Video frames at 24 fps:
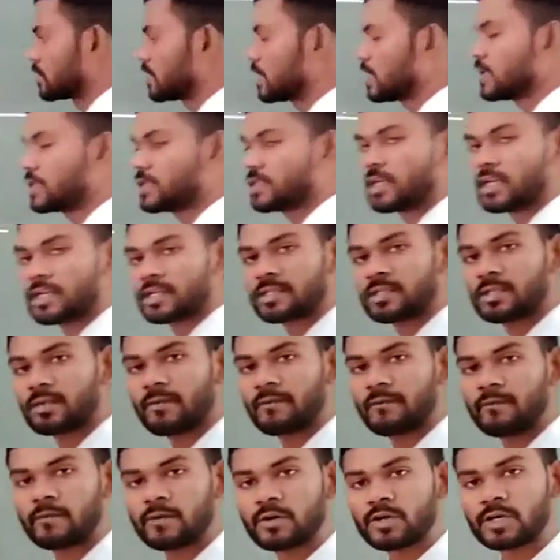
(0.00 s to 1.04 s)
These are
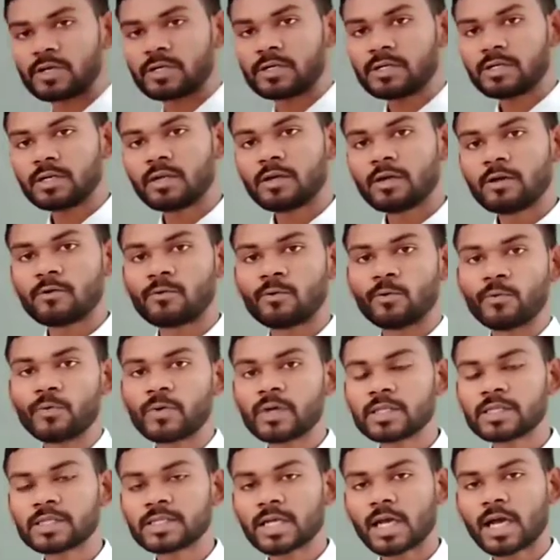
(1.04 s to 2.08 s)
some words
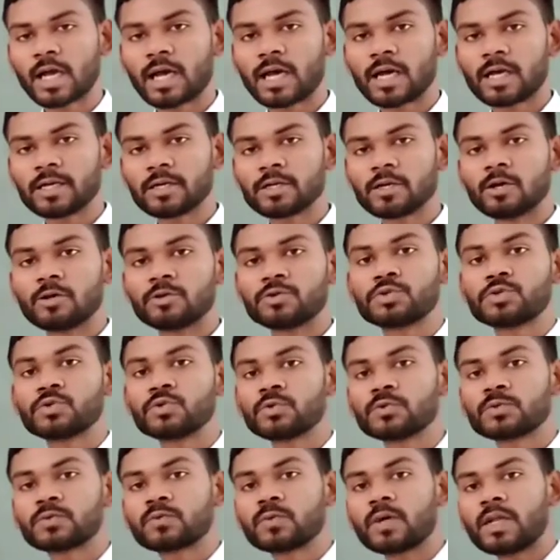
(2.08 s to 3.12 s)
which are
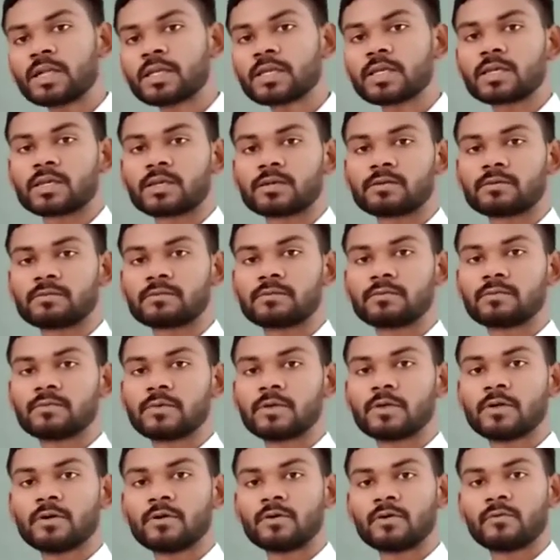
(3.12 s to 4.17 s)
usually
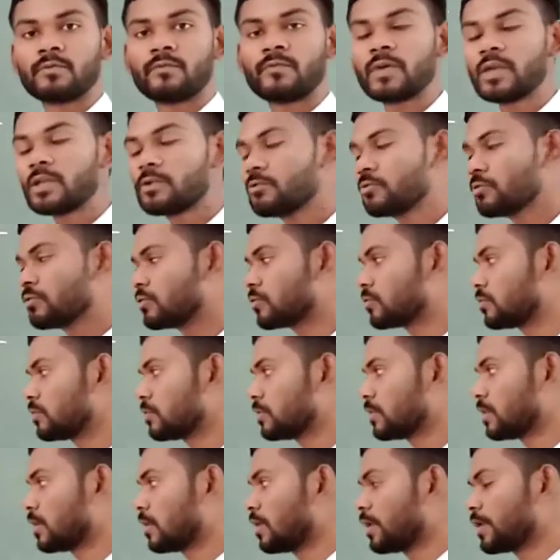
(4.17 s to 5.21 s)
we
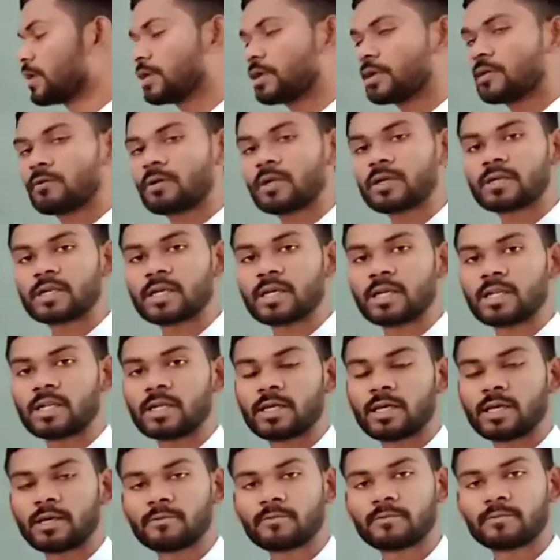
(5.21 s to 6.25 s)
know in our daily
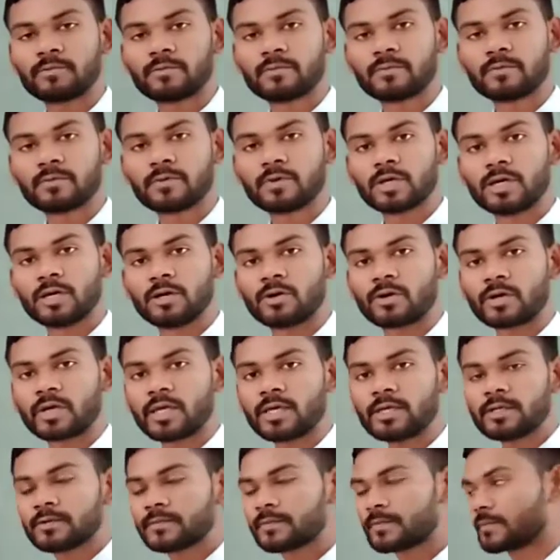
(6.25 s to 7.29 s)
life.
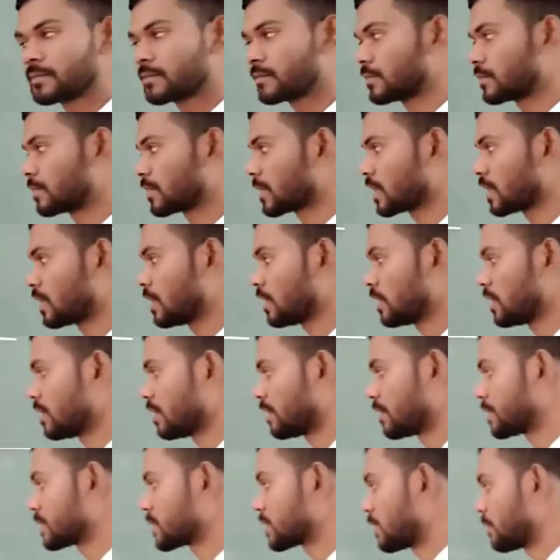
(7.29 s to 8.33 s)
Okay.
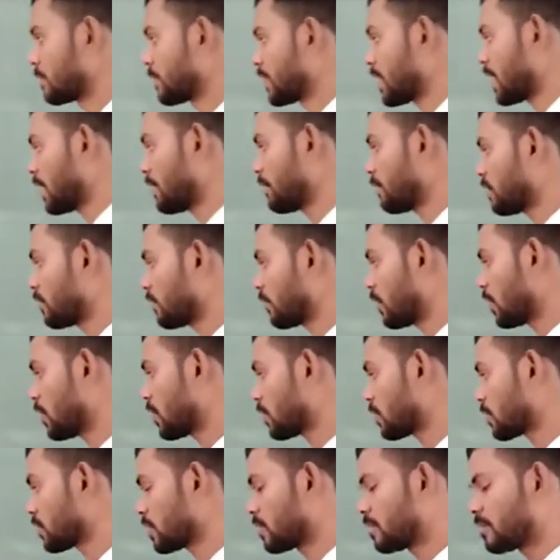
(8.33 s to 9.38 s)
Sometimes we
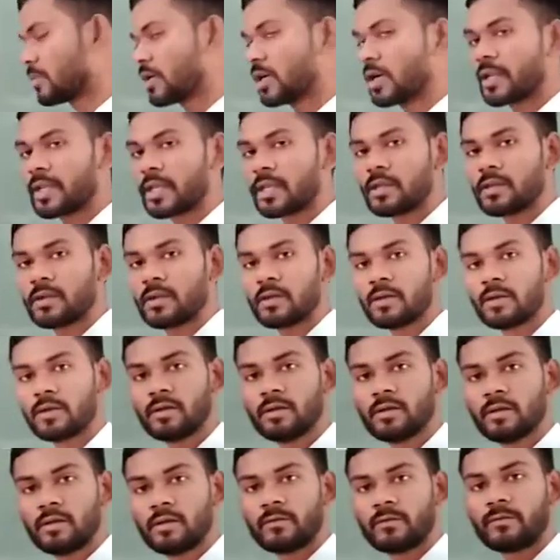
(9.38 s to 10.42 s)
borrow the money
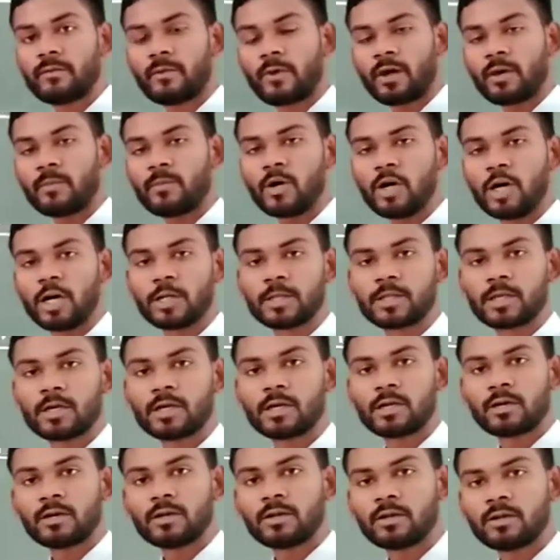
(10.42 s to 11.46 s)
from
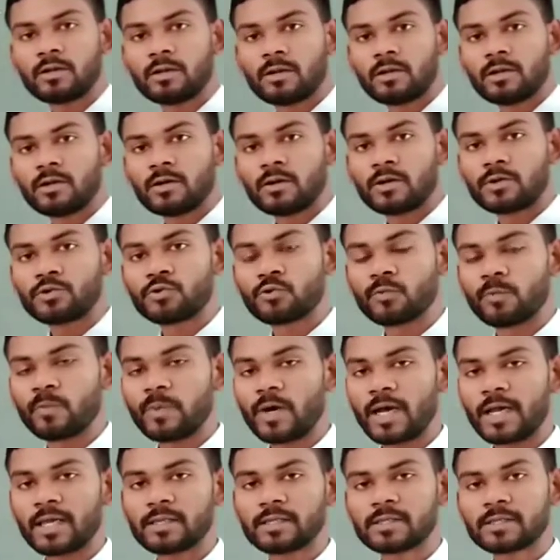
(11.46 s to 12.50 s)
other to
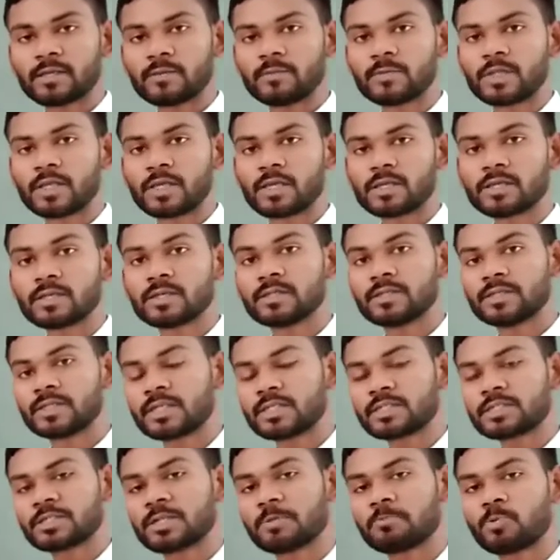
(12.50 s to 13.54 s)
buy something.
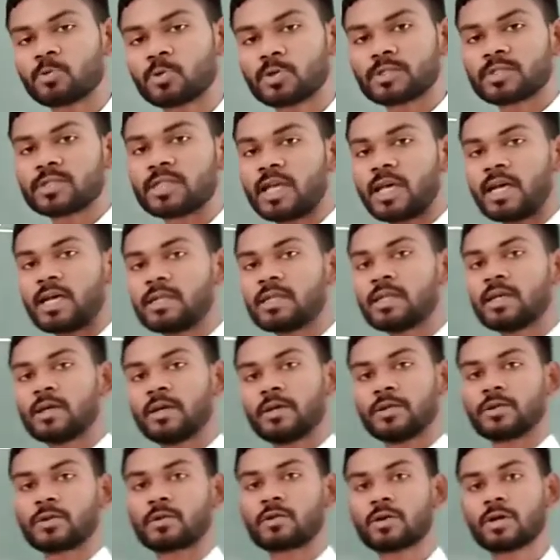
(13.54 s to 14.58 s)
Just suppose
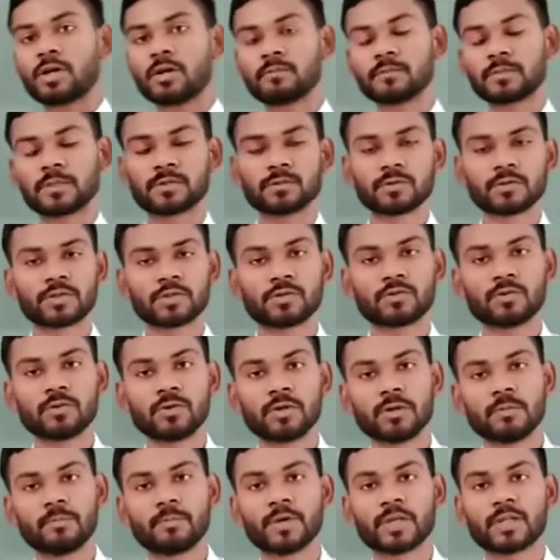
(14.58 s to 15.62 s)
that you come to
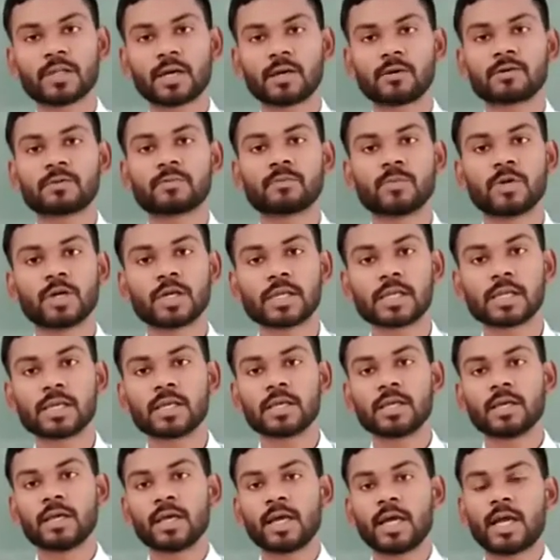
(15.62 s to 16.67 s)
school without
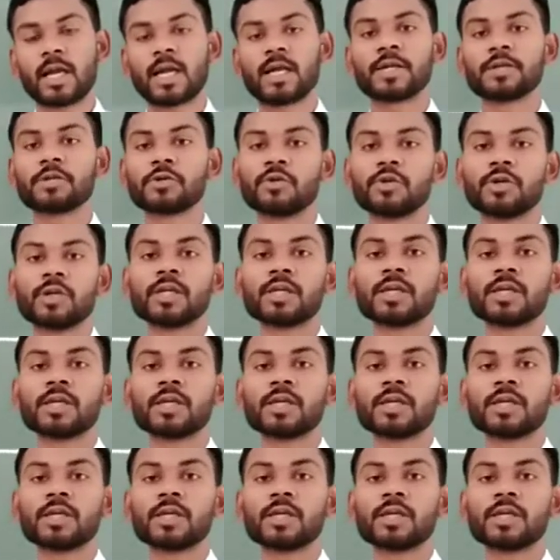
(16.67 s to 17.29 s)
money and you